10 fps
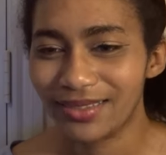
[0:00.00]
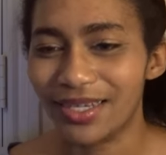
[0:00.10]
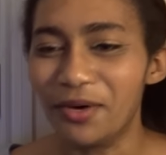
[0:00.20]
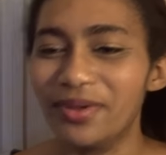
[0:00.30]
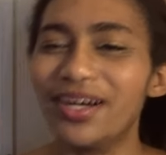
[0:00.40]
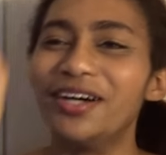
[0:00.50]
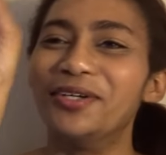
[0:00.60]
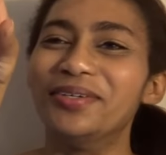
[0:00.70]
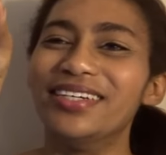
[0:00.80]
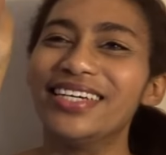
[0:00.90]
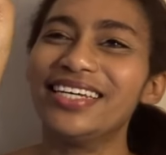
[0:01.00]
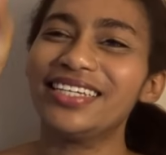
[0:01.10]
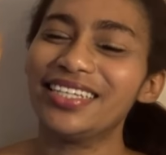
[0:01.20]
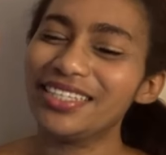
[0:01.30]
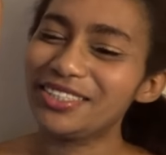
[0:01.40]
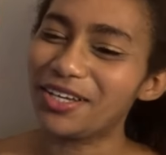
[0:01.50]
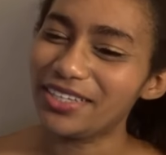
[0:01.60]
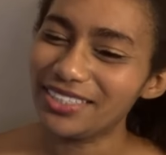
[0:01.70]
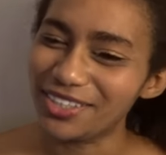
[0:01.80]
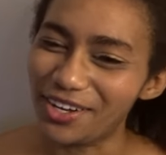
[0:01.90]
Oh, oh, he, he,
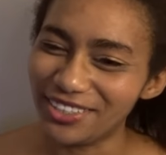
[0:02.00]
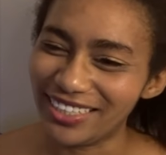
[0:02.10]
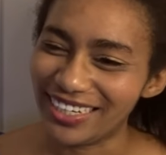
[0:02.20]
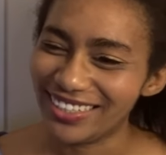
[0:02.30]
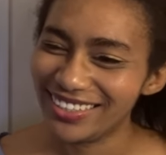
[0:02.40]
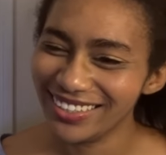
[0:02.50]
he salted it.